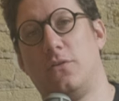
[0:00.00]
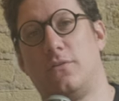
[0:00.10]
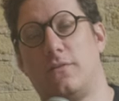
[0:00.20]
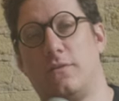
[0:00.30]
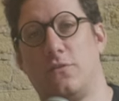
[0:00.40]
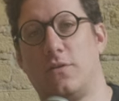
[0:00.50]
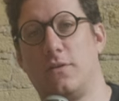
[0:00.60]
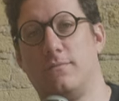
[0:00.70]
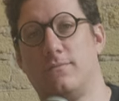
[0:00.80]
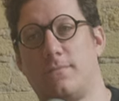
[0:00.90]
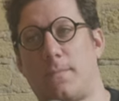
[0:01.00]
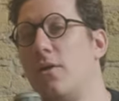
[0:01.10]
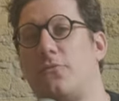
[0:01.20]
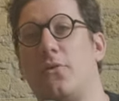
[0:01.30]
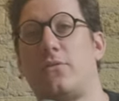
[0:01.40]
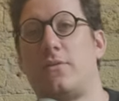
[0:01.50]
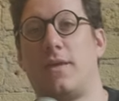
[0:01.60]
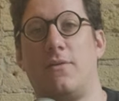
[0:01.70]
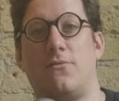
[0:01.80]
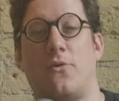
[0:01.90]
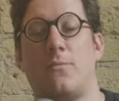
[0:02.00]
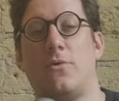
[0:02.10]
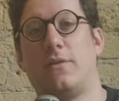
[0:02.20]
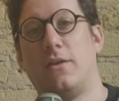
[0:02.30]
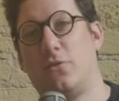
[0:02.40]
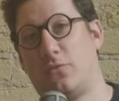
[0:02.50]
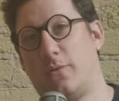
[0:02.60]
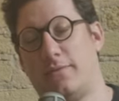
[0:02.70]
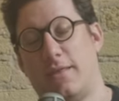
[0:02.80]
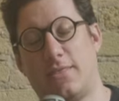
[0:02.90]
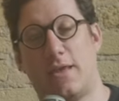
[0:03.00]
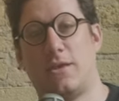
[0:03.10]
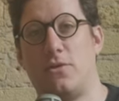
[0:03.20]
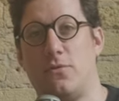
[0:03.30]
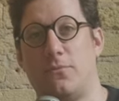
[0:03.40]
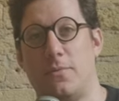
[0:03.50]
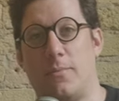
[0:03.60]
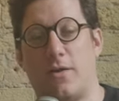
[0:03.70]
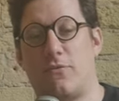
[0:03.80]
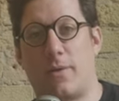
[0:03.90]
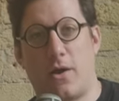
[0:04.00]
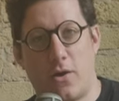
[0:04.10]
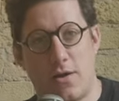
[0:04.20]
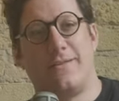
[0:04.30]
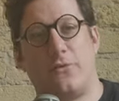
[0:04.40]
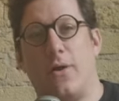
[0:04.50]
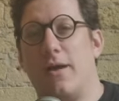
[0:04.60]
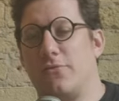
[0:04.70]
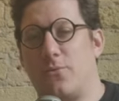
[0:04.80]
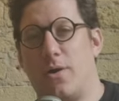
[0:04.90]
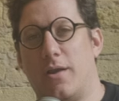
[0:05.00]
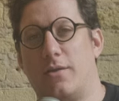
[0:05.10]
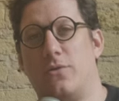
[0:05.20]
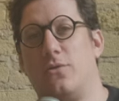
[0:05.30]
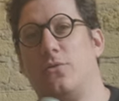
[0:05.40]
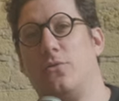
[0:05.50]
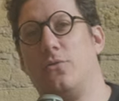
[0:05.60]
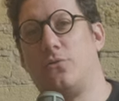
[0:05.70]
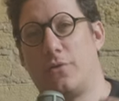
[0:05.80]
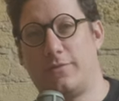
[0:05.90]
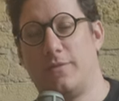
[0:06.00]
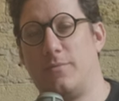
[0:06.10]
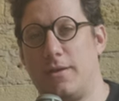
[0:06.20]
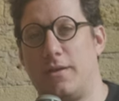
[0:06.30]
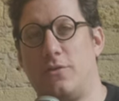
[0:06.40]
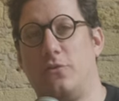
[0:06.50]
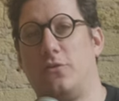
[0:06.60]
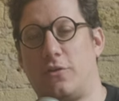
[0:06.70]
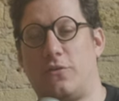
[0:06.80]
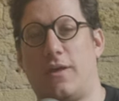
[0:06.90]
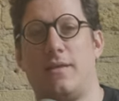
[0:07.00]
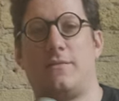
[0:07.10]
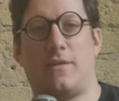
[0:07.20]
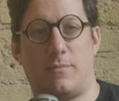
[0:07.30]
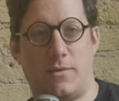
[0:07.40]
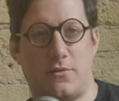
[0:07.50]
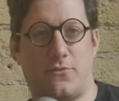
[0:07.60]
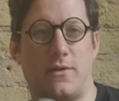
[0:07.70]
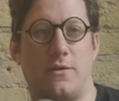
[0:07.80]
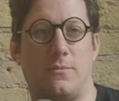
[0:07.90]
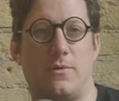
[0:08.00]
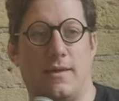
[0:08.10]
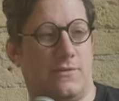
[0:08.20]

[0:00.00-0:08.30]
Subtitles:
this decision. First and foremost, I just wanna say thank you from the bottom of my heart to everyone who trusted me, who took a chance, sent me their film.